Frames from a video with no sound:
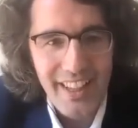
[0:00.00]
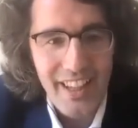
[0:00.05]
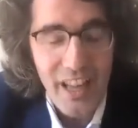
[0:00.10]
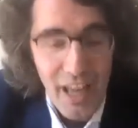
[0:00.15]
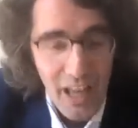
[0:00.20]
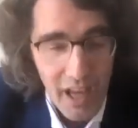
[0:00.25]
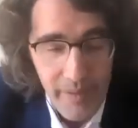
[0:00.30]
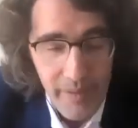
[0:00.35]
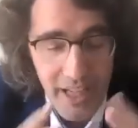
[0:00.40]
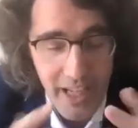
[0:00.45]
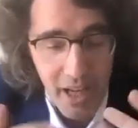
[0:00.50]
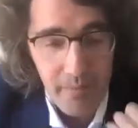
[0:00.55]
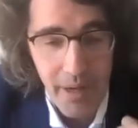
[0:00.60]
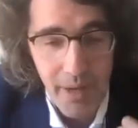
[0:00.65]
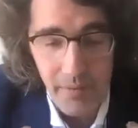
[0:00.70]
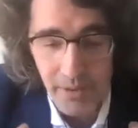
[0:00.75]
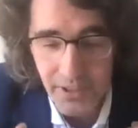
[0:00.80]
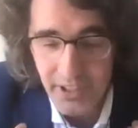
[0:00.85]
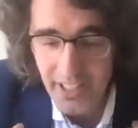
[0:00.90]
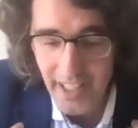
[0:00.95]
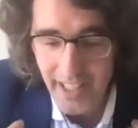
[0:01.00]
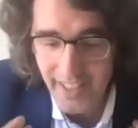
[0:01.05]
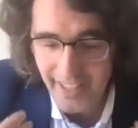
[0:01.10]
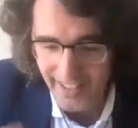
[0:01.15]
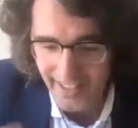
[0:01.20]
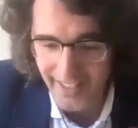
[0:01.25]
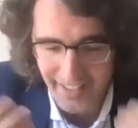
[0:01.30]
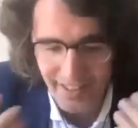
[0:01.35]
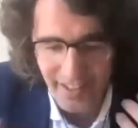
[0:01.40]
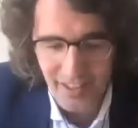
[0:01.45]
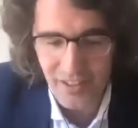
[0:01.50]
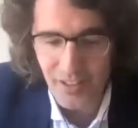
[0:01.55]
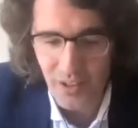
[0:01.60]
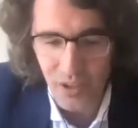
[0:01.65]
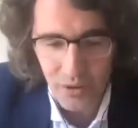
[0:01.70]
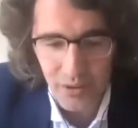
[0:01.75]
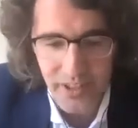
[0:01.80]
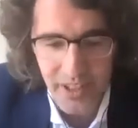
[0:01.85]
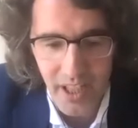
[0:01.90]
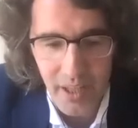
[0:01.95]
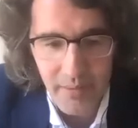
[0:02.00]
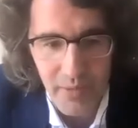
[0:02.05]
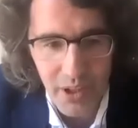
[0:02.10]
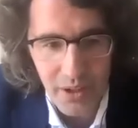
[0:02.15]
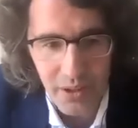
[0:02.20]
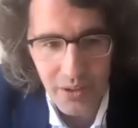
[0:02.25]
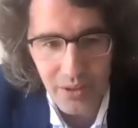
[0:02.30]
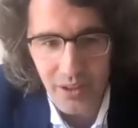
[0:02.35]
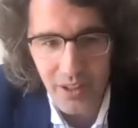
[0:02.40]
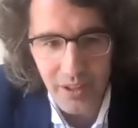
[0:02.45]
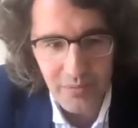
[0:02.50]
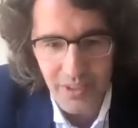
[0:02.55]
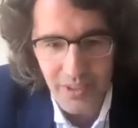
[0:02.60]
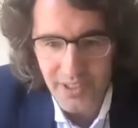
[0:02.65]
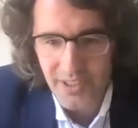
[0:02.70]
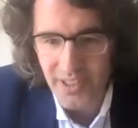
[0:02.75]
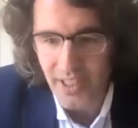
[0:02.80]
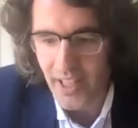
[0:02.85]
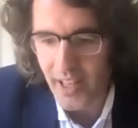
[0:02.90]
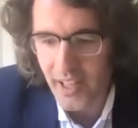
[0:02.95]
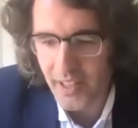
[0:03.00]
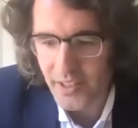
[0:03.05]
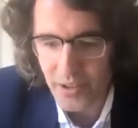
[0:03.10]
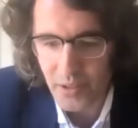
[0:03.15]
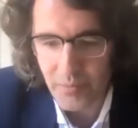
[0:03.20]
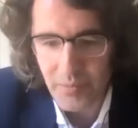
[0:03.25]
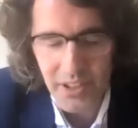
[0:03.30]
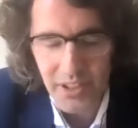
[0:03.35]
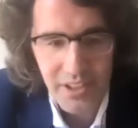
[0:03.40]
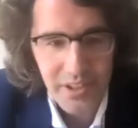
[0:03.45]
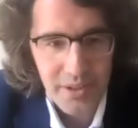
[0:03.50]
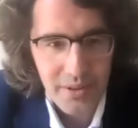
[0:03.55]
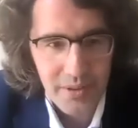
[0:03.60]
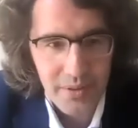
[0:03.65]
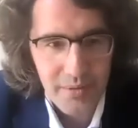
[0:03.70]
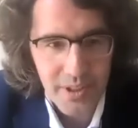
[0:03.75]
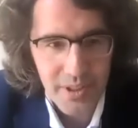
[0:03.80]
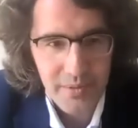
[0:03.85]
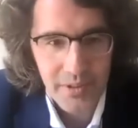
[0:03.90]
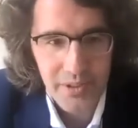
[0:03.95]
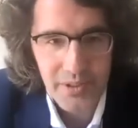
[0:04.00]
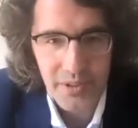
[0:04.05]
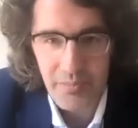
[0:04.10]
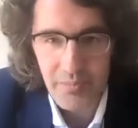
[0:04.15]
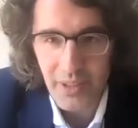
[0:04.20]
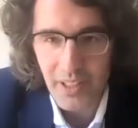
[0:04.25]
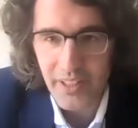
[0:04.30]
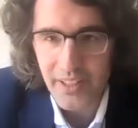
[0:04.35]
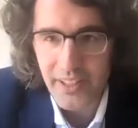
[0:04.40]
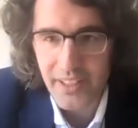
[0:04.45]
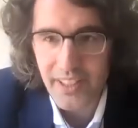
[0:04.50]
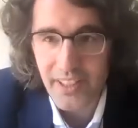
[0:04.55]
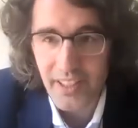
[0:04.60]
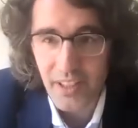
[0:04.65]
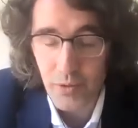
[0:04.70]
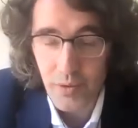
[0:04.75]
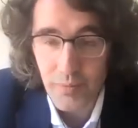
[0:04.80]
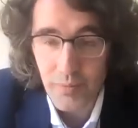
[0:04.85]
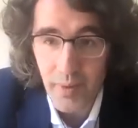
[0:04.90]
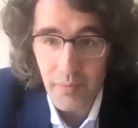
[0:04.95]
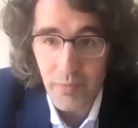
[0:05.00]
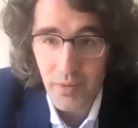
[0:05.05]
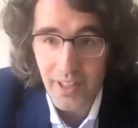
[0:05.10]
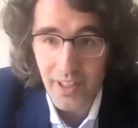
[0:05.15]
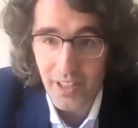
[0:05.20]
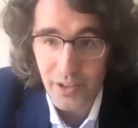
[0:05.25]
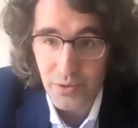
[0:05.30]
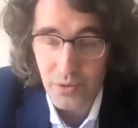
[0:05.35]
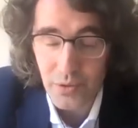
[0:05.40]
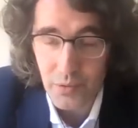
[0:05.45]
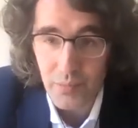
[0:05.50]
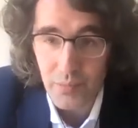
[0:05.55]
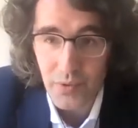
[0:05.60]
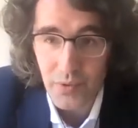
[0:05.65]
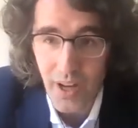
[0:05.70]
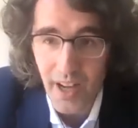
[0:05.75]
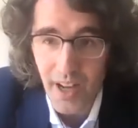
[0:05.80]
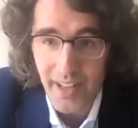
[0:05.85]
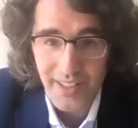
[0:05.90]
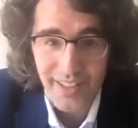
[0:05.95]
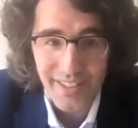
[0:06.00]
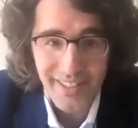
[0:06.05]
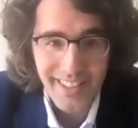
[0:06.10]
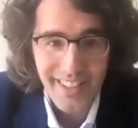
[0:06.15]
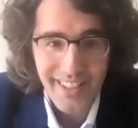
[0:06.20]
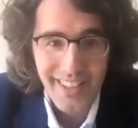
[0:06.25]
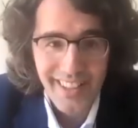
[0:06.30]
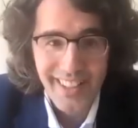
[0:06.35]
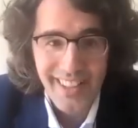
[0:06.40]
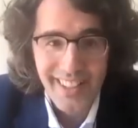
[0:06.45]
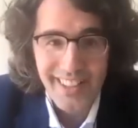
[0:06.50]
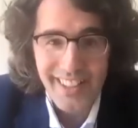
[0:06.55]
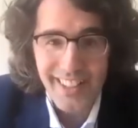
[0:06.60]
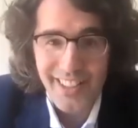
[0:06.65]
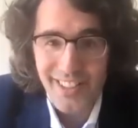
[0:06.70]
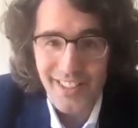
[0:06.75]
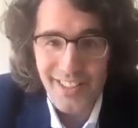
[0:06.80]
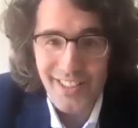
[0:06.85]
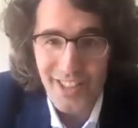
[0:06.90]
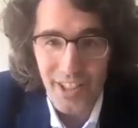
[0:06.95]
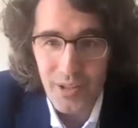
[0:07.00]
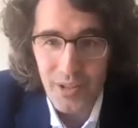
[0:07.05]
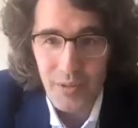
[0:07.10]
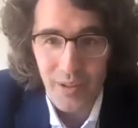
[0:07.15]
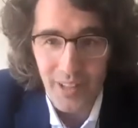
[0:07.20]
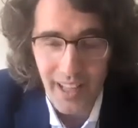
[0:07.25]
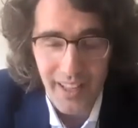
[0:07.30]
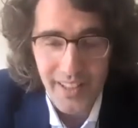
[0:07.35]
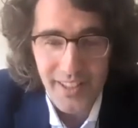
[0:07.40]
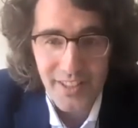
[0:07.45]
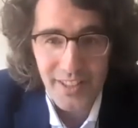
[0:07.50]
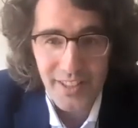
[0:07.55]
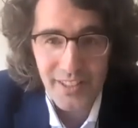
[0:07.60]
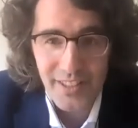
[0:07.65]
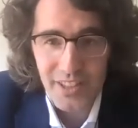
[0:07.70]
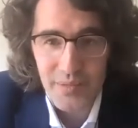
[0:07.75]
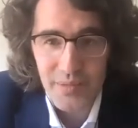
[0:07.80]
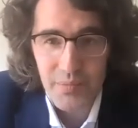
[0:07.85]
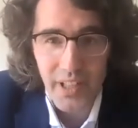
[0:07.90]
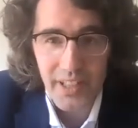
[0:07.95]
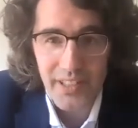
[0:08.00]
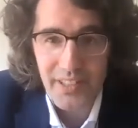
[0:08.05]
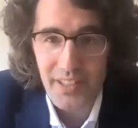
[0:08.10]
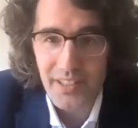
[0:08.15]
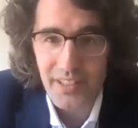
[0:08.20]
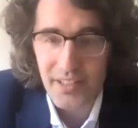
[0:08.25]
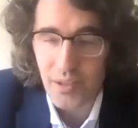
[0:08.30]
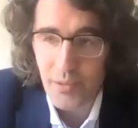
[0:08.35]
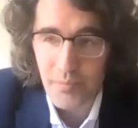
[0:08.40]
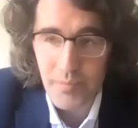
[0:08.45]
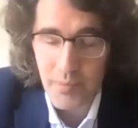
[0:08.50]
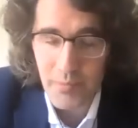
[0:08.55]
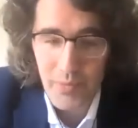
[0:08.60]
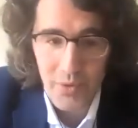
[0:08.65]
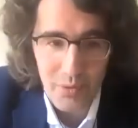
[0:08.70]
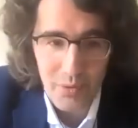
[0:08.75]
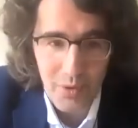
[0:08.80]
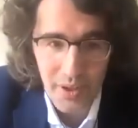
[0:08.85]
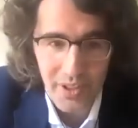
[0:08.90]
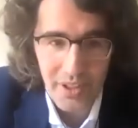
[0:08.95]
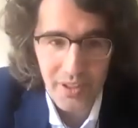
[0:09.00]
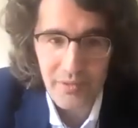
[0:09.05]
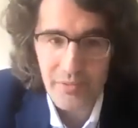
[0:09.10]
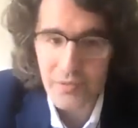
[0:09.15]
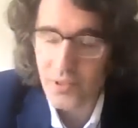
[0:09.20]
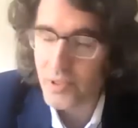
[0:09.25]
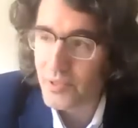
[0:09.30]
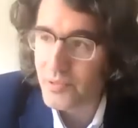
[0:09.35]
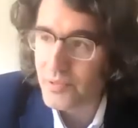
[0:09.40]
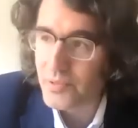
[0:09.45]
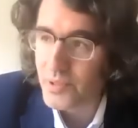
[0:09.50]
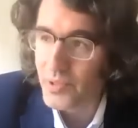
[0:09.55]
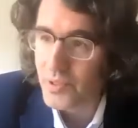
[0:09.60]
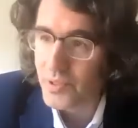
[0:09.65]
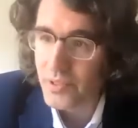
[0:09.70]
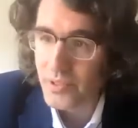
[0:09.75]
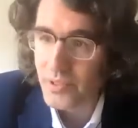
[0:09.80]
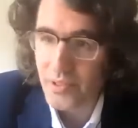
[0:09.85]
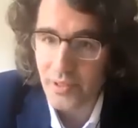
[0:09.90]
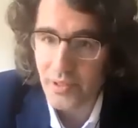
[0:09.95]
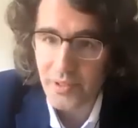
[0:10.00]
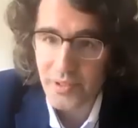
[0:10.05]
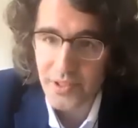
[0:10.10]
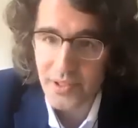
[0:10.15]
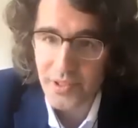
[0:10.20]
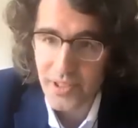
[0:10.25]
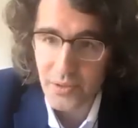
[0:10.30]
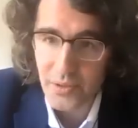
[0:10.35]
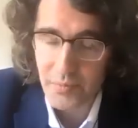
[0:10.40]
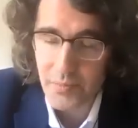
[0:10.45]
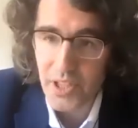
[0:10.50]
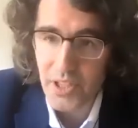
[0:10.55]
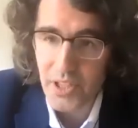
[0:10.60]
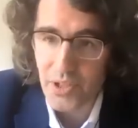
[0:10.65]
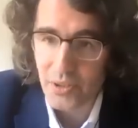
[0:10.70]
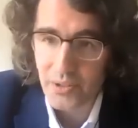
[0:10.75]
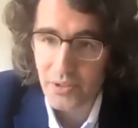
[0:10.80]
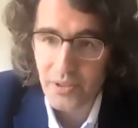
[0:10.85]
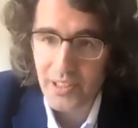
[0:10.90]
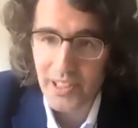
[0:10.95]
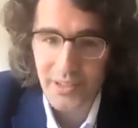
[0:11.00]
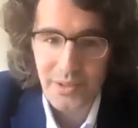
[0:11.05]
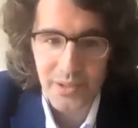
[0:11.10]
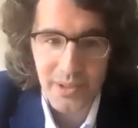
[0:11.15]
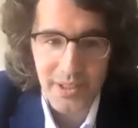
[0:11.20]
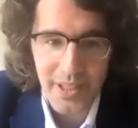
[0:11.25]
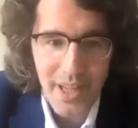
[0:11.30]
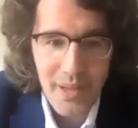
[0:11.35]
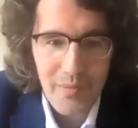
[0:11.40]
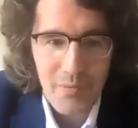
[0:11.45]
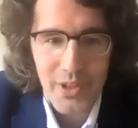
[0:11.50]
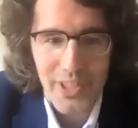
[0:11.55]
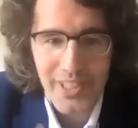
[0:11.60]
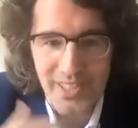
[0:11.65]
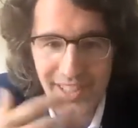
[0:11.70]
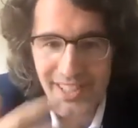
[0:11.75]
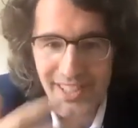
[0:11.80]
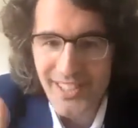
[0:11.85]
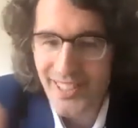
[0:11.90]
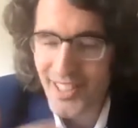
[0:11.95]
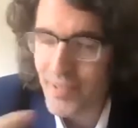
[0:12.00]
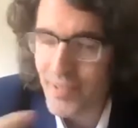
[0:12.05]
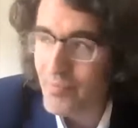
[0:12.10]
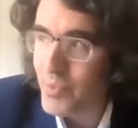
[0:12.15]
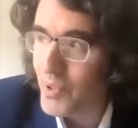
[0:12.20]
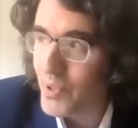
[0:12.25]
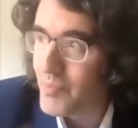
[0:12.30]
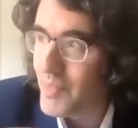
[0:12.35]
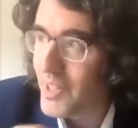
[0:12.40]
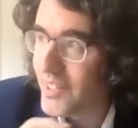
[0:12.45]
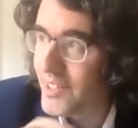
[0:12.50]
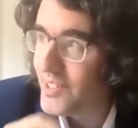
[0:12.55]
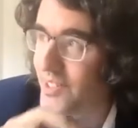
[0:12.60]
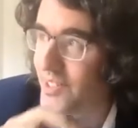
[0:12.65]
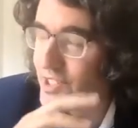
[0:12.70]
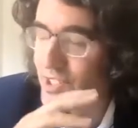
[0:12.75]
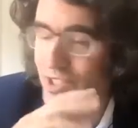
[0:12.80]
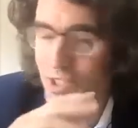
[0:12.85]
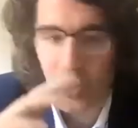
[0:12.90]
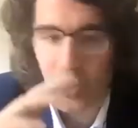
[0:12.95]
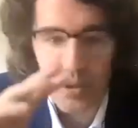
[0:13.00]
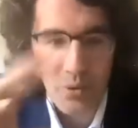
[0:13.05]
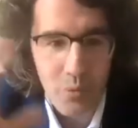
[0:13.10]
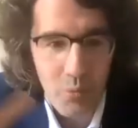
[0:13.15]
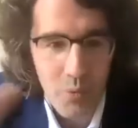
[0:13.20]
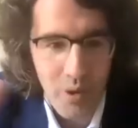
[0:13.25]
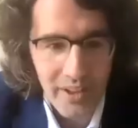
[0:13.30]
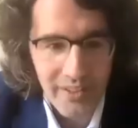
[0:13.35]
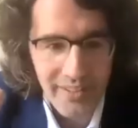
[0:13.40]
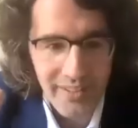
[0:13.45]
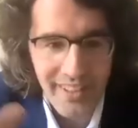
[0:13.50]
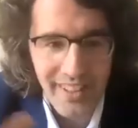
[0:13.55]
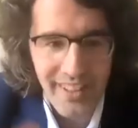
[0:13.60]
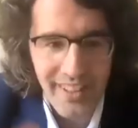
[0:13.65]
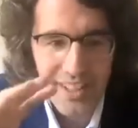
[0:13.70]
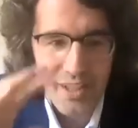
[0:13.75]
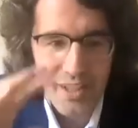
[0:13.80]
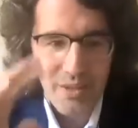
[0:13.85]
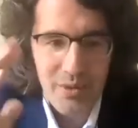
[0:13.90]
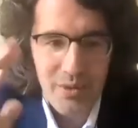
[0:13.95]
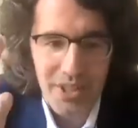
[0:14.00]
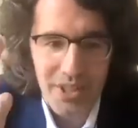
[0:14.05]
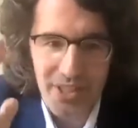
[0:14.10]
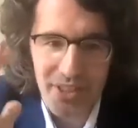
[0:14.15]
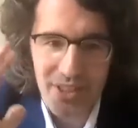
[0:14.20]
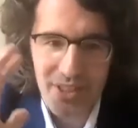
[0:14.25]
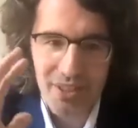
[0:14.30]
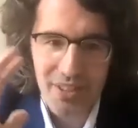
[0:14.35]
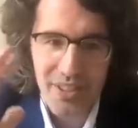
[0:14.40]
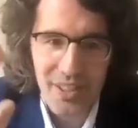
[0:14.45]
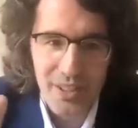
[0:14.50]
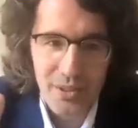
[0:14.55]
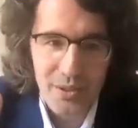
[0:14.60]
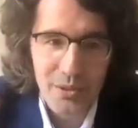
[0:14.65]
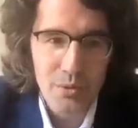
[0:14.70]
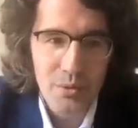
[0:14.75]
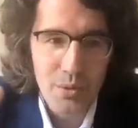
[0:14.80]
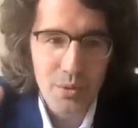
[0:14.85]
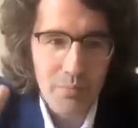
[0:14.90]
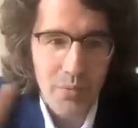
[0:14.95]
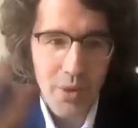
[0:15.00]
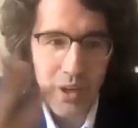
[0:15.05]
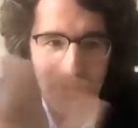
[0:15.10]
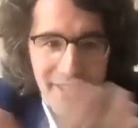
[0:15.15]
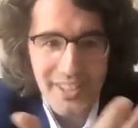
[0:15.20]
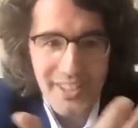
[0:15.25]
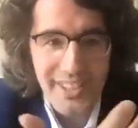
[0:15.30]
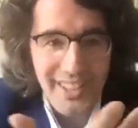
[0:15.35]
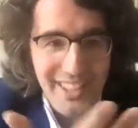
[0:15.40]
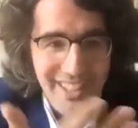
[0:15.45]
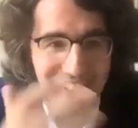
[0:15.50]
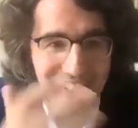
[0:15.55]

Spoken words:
I mean, I must say, long time ago, I had some editorial responsibility, and I remember I took pride in generalizing this practice. I remember working for a CUP journal at the time. We did implement the Scholar One, which is the robotic